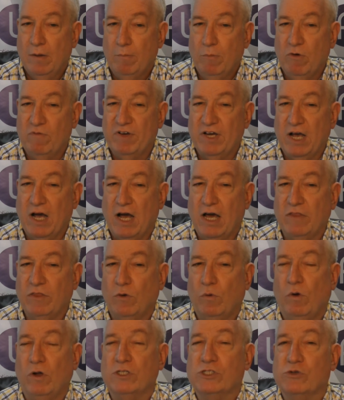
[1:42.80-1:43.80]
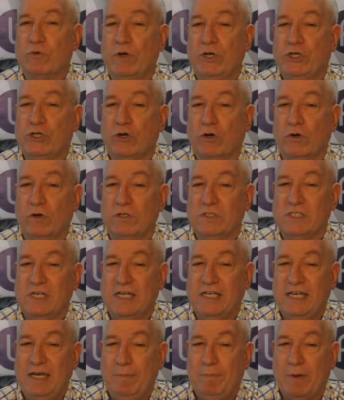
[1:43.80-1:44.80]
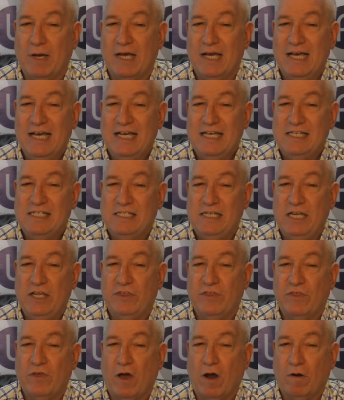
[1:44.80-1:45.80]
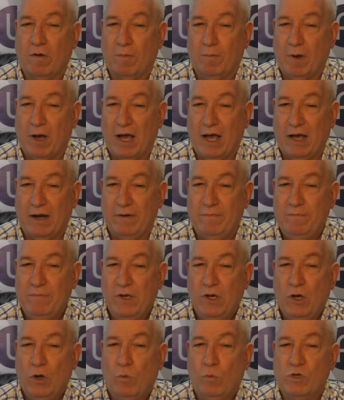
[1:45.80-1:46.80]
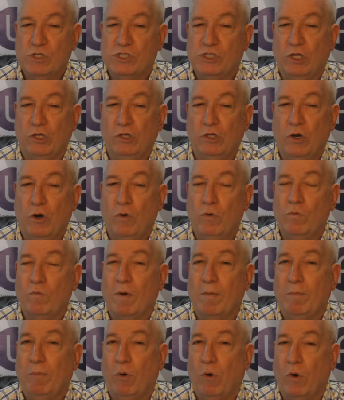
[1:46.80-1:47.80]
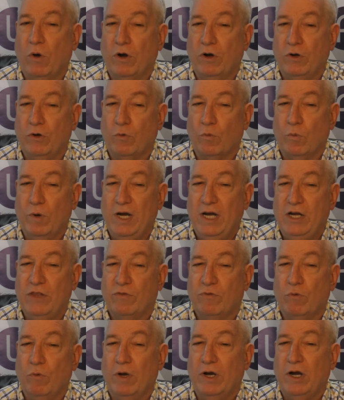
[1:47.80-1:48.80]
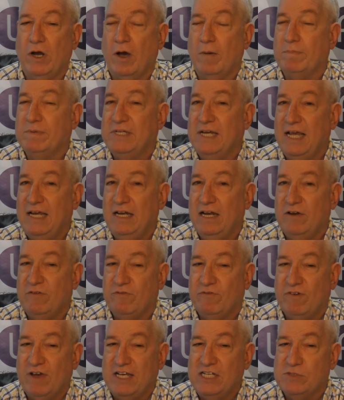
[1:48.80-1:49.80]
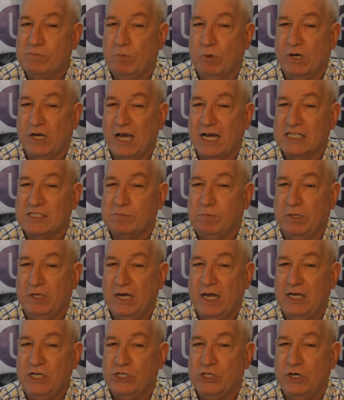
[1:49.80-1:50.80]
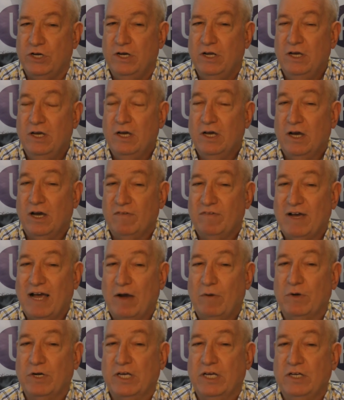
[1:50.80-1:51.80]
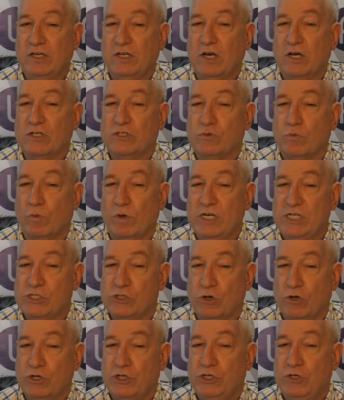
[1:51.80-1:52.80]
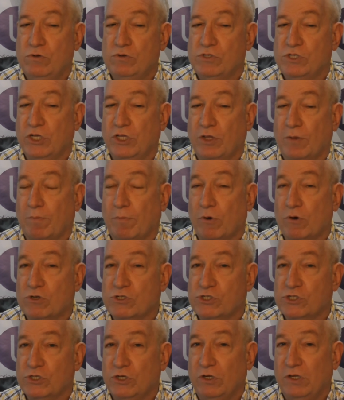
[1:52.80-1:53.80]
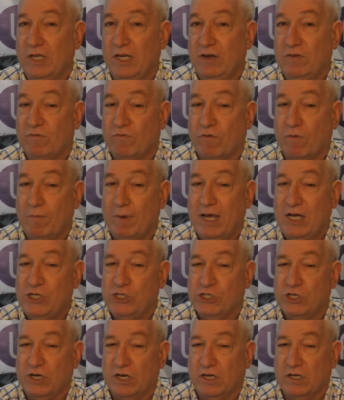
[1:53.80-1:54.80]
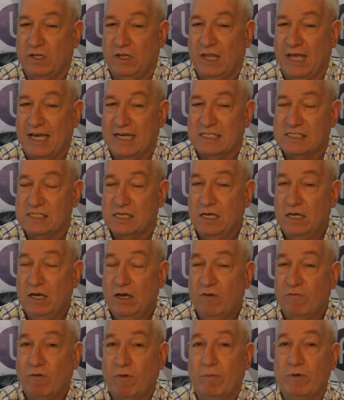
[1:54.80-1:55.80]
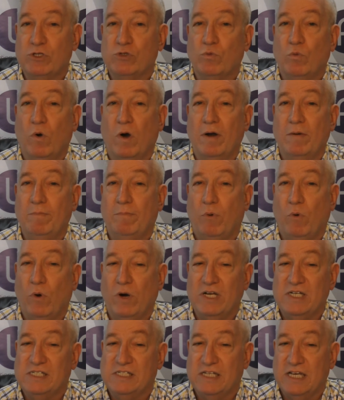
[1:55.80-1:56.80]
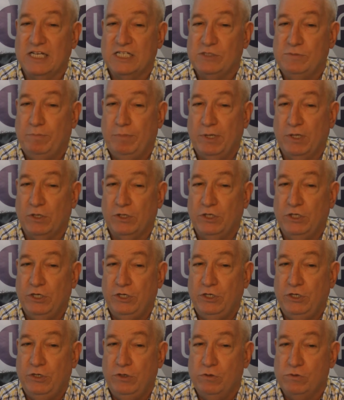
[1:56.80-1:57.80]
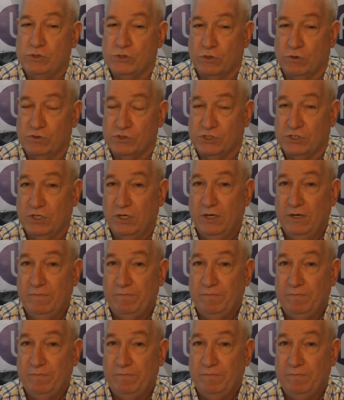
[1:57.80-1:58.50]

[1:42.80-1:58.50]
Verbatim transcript: Moving on, the Wall Street Journal's Deepa Seetharaman was the lone reporter to read through an updated Facebook explanation of how it conducts research using the personal information it collects from its 1.6 billion users.